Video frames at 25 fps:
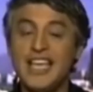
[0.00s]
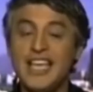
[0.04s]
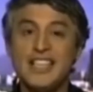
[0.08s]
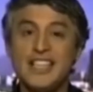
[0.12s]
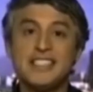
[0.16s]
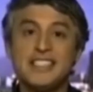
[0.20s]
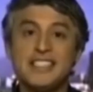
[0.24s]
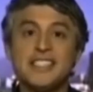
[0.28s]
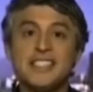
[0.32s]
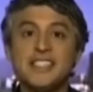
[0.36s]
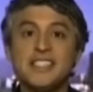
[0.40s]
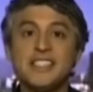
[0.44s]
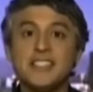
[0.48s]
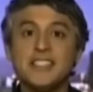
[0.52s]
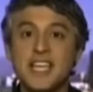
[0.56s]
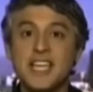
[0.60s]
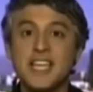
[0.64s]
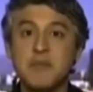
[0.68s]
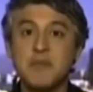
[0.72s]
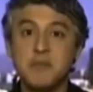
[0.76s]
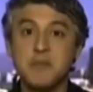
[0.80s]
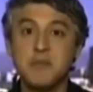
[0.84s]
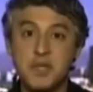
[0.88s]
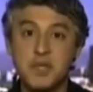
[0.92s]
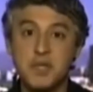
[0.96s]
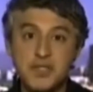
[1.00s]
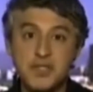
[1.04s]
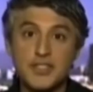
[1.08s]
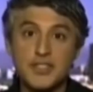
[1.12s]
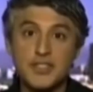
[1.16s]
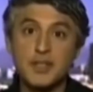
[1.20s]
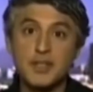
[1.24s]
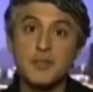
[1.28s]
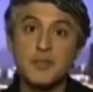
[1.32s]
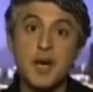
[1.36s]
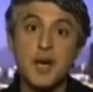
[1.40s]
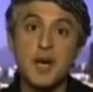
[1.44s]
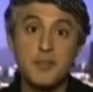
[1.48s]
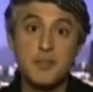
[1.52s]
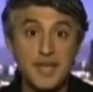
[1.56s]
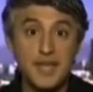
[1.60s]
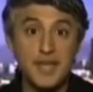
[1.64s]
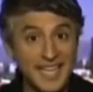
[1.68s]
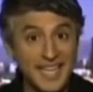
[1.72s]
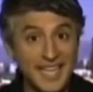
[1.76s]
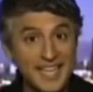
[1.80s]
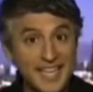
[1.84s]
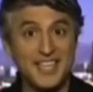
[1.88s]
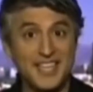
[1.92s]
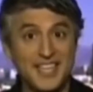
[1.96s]
This isn't a Muslim
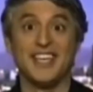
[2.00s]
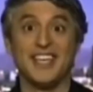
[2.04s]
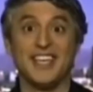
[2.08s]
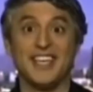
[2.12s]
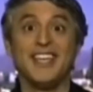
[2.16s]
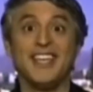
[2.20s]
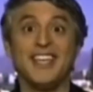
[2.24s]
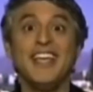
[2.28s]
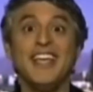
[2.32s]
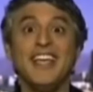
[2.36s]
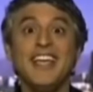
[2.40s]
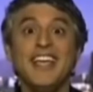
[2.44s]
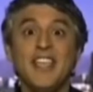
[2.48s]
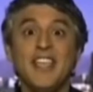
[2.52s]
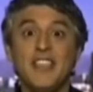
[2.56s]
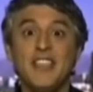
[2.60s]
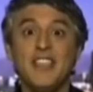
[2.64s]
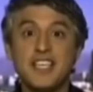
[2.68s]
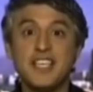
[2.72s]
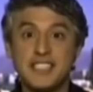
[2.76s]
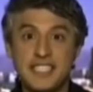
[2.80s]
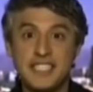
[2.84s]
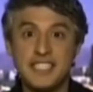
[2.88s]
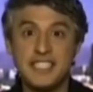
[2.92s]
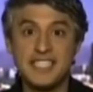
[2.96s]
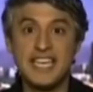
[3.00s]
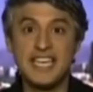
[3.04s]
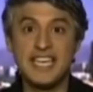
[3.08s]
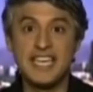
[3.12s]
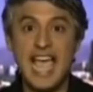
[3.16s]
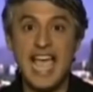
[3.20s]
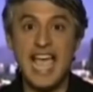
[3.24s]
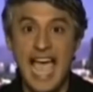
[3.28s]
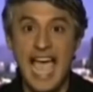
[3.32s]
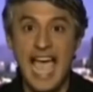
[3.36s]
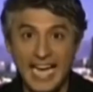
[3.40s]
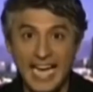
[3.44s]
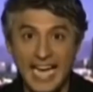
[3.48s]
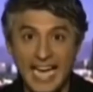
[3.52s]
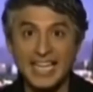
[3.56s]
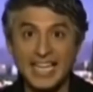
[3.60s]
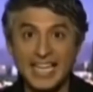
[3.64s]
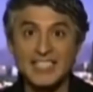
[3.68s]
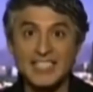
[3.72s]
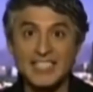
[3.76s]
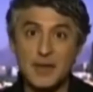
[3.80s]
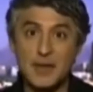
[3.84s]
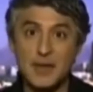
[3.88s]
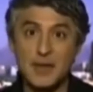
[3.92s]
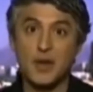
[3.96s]
opinion. This is an
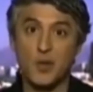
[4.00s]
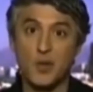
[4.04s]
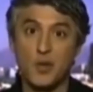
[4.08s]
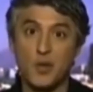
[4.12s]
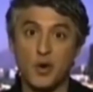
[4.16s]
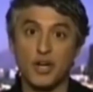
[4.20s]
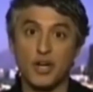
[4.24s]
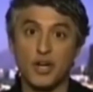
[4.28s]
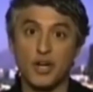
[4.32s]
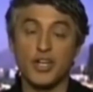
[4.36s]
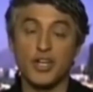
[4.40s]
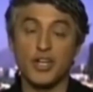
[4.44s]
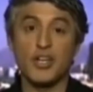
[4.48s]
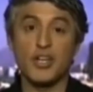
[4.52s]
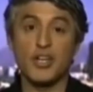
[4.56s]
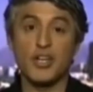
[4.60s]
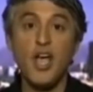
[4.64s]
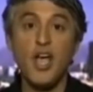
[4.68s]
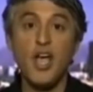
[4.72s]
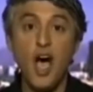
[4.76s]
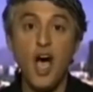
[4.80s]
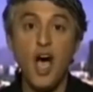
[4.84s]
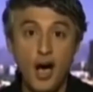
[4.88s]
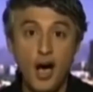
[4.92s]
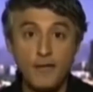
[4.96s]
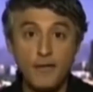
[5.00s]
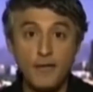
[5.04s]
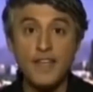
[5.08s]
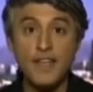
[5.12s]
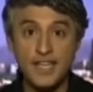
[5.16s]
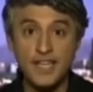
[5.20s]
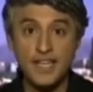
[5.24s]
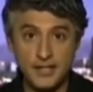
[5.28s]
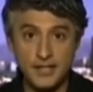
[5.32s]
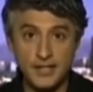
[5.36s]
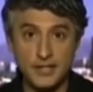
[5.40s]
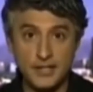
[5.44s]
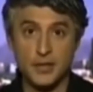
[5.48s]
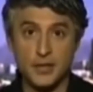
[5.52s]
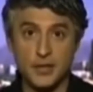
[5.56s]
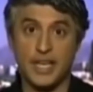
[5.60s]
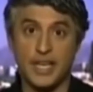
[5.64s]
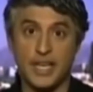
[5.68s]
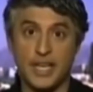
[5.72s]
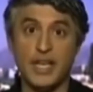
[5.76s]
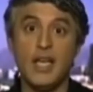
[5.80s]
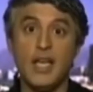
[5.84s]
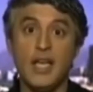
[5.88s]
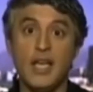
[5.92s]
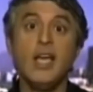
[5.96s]
academic work of
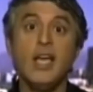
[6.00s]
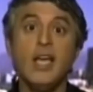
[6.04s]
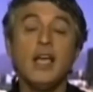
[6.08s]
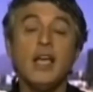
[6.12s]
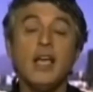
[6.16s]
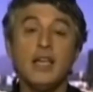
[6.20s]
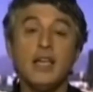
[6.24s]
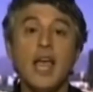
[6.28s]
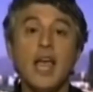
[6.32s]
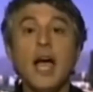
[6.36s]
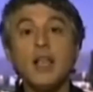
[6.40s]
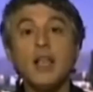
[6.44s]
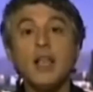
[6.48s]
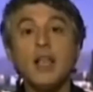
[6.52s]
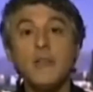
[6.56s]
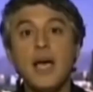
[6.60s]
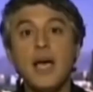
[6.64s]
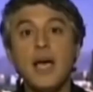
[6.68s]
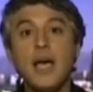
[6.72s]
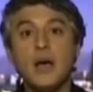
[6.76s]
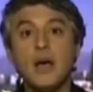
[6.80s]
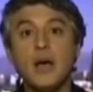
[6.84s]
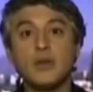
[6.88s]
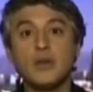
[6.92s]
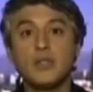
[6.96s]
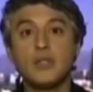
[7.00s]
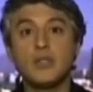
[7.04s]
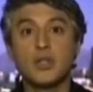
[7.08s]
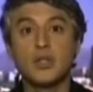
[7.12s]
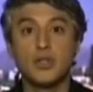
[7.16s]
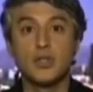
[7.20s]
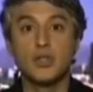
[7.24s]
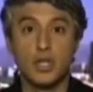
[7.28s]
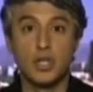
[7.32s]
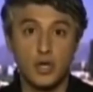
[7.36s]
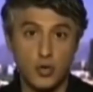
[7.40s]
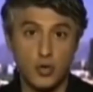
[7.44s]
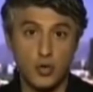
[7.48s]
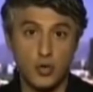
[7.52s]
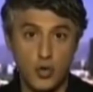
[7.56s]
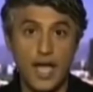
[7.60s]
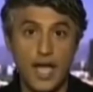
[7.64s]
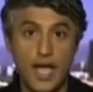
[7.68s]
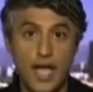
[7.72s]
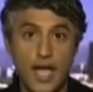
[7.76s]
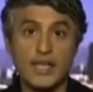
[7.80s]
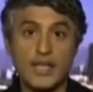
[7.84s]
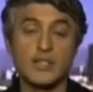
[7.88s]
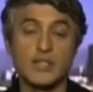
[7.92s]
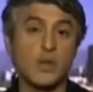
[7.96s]
history, not about the
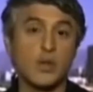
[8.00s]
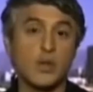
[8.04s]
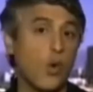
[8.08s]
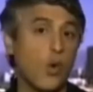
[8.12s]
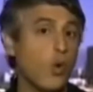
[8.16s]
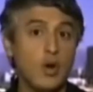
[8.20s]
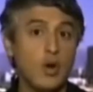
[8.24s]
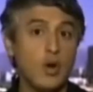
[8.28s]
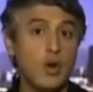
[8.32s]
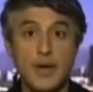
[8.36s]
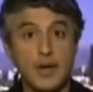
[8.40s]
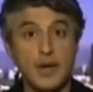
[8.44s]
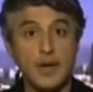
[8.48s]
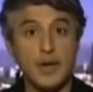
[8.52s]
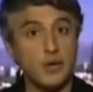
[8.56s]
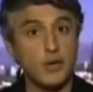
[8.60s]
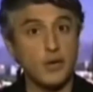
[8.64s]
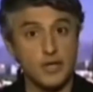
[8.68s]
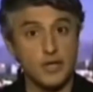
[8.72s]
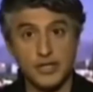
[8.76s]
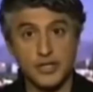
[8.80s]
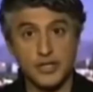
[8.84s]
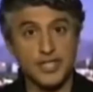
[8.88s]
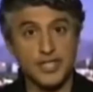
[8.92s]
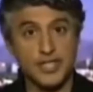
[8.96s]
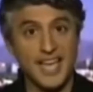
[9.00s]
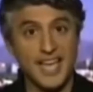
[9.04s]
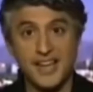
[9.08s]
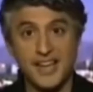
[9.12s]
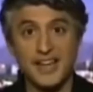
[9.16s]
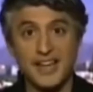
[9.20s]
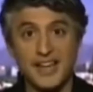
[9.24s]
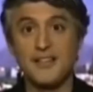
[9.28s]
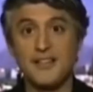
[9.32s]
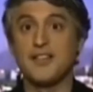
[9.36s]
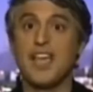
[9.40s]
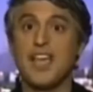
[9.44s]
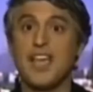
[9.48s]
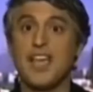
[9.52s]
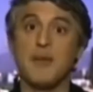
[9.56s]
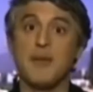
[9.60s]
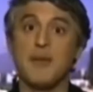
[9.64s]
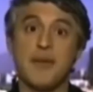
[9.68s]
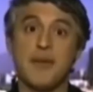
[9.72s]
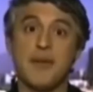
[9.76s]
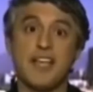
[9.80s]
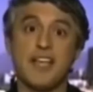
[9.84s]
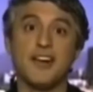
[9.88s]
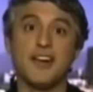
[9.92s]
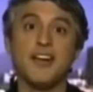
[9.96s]
Christ or about Christianity for that
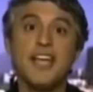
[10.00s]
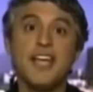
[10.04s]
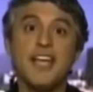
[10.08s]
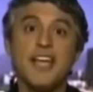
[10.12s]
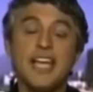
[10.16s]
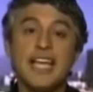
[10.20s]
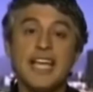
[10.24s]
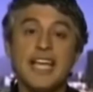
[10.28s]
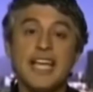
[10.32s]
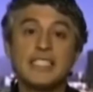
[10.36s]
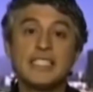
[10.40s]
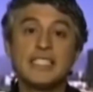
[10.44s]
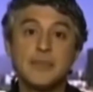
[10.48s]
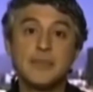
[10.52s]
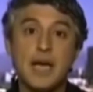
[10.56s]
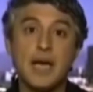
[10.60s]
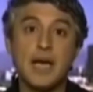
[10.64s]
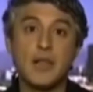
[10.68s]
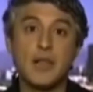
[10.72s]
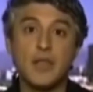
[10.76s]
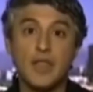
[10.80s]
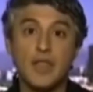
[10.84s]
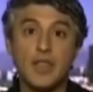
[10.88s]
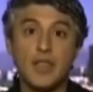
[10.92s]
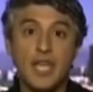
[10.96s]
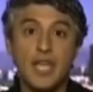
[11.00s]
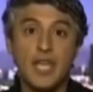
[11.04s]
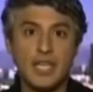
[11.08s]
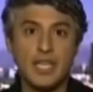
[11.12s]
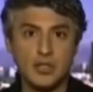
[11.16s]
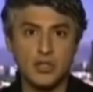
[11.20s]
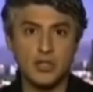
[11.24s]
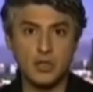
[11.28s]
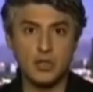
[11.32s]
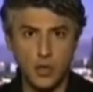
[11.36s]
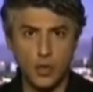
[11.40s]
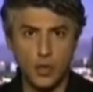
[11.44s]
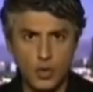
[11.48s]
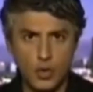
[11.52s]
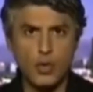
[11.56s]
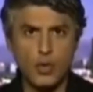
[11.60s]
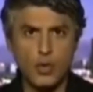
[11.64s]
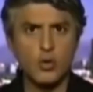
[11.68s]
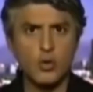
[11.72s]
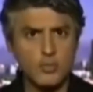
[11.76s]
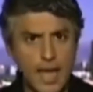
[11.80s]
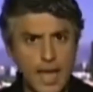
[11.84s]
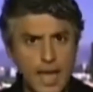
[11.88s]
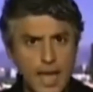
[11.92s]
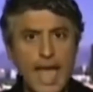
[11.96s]
matter. It's about a
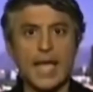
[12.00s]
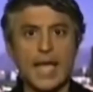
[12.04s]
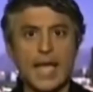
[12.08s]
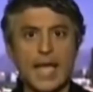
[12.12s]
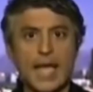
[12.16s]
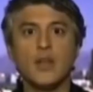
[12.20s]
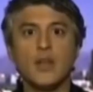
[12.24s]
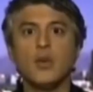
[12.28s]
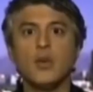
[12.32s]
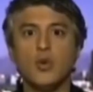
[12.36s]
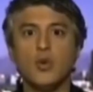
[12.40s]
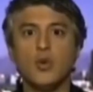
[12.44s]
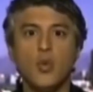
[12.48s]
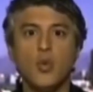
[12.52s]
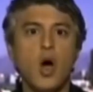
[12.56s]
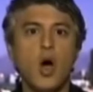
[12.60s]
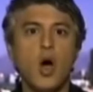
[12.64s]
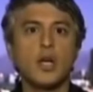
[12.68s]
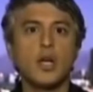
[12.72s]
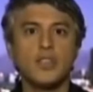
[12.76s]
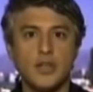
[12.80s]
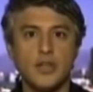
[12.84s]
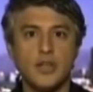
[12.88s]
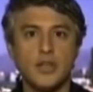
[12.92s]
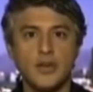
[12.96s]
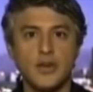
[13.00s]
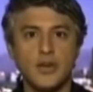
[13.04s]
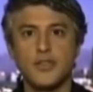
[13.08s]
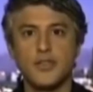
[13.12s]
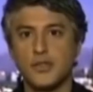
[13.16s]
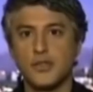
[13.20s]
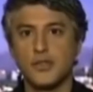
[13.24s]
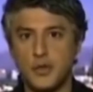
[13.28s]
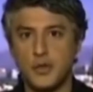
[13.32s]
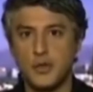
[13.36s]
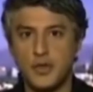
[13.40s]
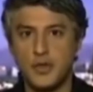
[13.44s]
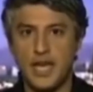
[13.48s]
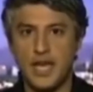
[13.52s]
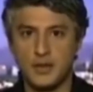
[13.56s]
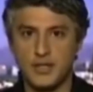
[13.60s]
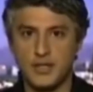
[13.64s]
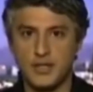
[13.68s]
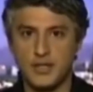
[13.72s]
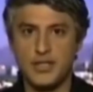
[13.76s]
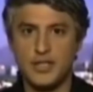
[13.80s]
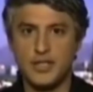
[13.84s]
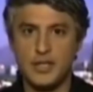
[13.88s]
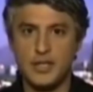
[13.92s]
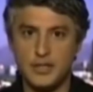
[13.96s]
historical man who walked the earth
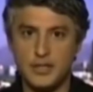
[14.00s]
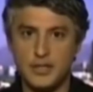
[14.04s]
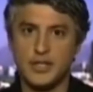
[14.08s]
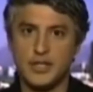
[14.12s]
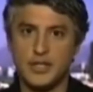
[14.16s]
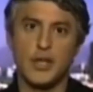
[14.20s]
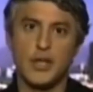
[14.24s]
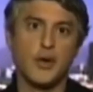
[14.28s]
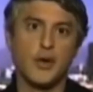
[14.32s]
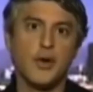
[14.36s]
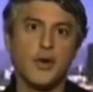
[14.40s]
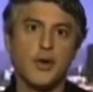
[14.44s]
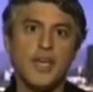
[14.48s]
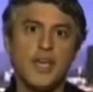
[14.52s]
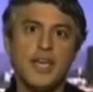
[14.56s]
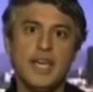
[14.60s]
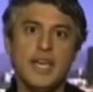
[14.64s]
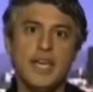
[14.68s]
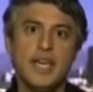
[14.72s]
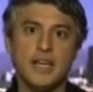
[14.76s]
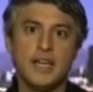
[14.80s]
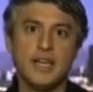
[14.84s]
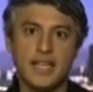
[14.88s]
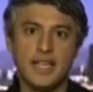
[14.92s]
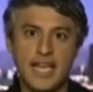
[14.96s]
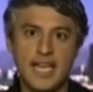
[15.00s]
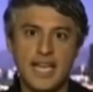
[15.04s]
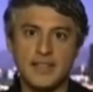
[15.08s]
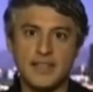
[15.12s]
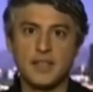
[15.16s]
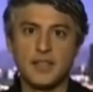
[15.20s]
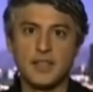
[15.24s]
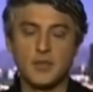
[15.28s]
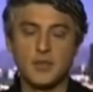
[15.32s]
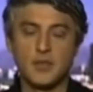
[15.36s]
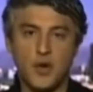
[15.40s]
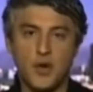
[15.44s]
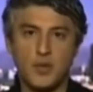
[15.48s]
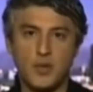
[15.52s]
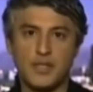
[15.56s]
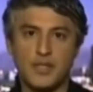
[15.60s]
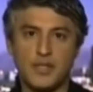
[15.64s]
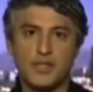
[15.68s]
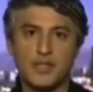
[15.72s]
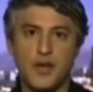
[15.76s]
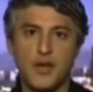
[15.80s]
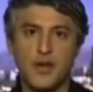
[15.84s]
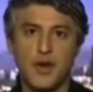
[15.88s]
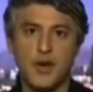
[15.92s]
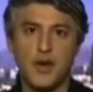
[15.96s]
2,000 years ago in a land that the
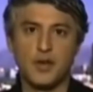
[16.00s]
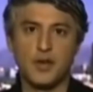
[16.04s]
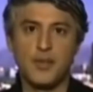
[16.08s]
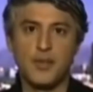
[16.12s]
Romans called